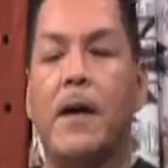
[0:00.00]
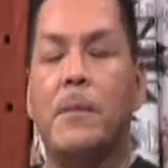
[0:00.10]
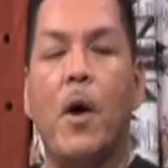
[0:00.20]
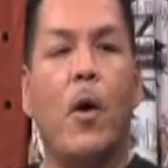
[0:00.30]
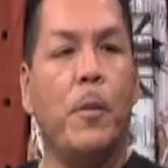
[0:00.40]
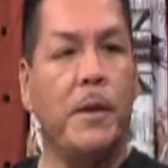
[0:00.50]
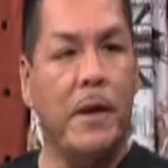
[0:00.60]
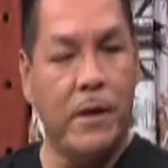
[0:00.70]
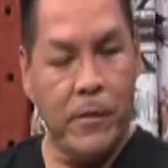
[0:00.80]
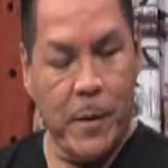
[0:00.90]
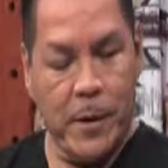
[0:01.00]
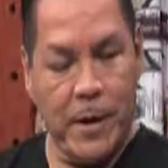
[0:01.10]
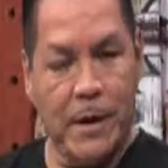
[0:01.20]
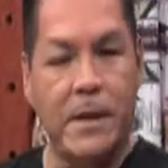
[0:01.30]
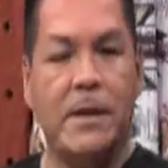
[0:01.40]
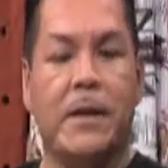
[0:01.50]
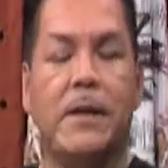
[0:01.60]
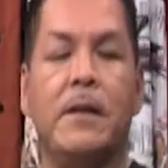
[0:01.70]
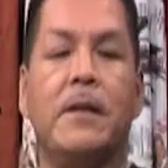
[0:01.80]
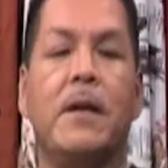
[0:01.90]
am Hopi Native American
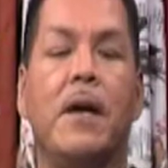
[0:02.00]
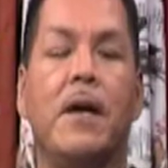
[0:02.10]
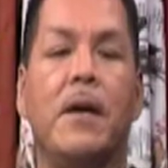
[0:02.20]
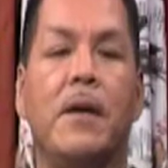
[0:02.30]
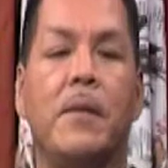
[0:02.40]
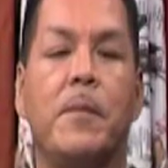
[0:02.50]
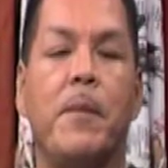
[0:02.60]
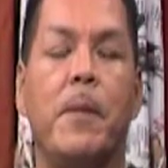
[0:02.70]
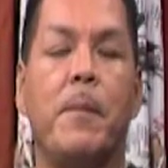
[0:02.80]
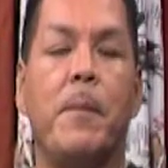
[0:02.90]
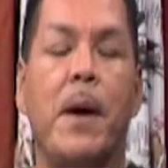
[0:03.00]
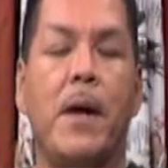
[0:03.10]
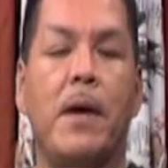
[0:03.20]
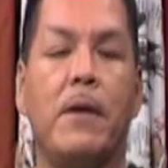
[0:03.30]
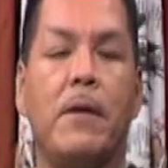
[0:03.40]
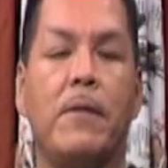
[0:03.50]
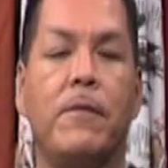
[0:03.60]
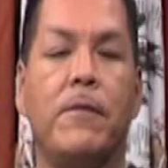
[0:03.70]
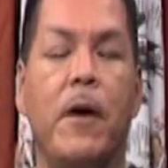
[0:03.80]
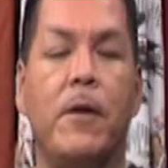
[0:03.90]
Indian. Um, my
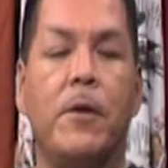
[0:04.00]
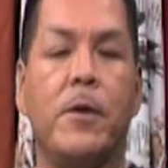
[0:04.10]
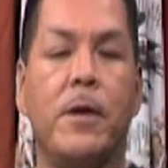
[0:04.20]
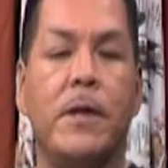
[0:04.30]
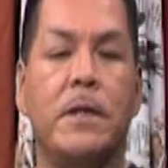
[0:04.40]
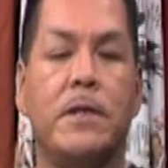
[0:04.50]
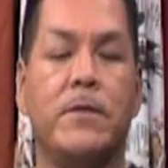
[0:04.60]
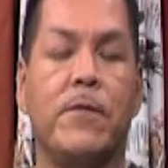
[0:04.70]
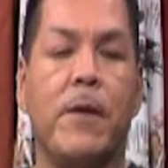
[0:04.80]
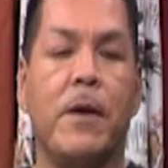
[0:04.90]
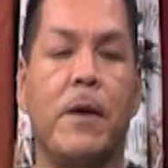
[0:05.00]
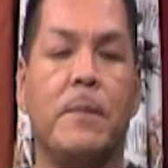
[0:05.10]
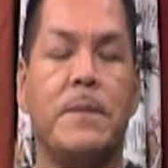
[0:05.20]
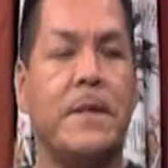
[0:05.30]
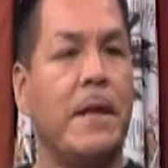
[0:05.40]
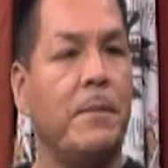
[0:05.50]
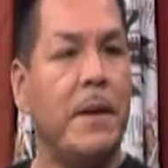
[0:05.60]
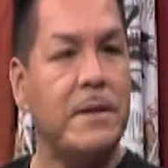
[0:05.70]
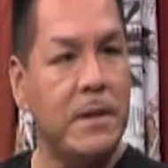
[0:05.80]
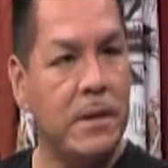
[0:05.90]
father is from Second
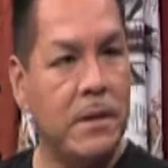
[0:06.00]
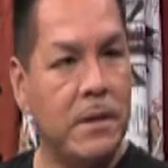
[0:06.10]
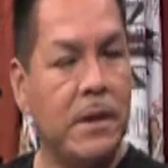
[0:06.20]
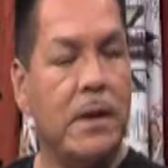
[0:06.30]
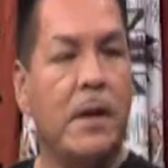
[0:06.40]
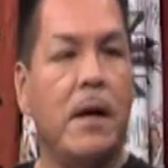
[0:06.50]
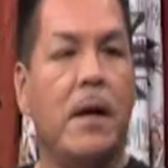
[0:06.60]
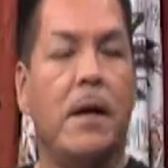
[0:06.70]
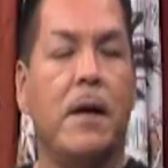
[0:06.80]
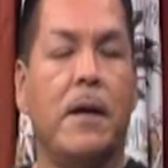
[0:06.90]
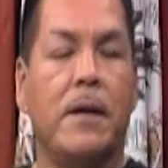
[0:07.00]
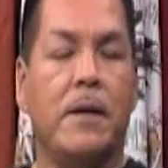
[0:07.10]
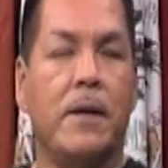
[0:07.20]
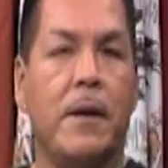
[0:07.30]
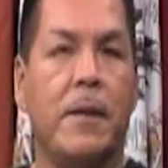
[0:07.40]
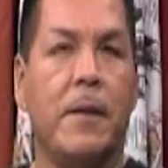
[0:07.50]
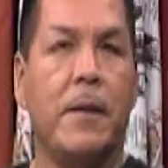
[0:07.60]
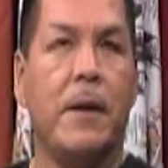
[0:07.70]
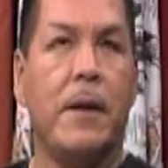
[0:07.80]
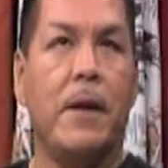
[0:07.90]
Mesa. Uh,
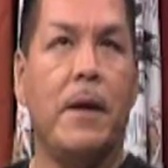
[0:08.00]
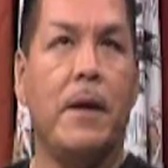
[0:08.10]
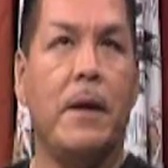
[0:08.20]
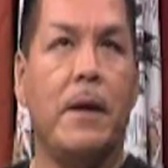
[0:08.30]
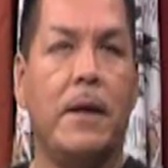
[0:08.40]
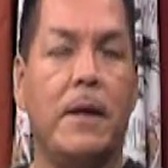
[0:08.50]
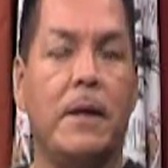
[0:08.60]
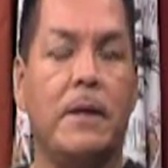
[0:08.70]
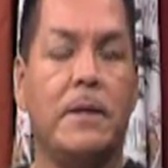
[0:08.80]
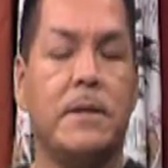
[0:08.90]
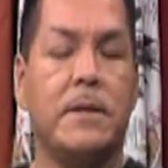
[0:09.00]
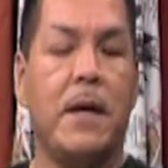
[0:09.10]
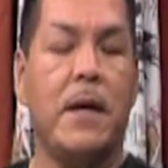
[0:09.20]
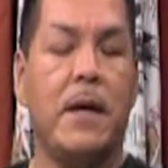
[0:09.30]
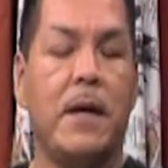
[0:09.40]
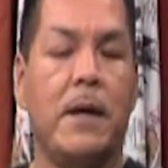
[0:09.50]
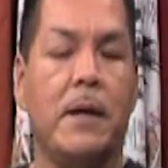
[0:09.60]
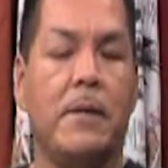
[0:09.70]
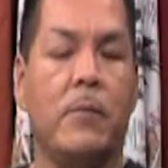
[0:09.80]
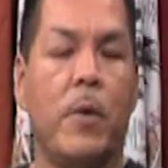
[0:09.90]
he is
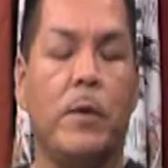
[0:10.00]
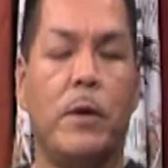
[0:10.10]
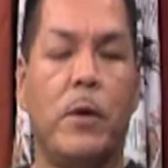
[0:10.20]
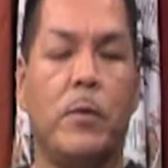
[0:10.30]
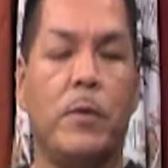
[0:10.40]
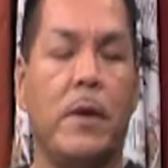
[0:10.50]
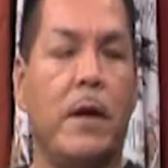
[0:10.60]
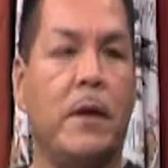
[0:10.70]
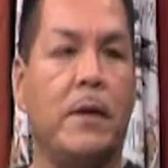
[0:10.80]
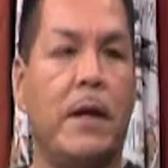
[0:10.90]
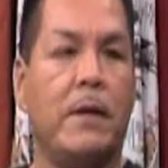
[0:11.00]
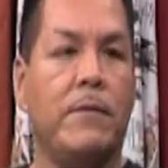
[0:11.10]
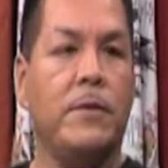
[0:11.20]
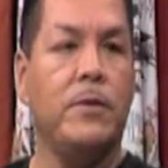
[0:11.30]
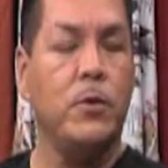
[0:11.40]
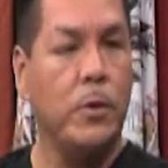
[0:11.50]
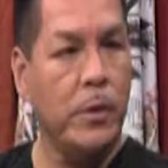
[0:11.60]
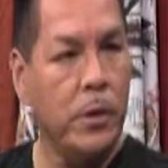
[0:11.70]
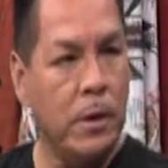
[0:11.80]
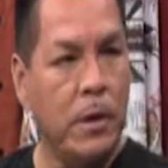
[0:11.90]
a well known uh, Native jeweler.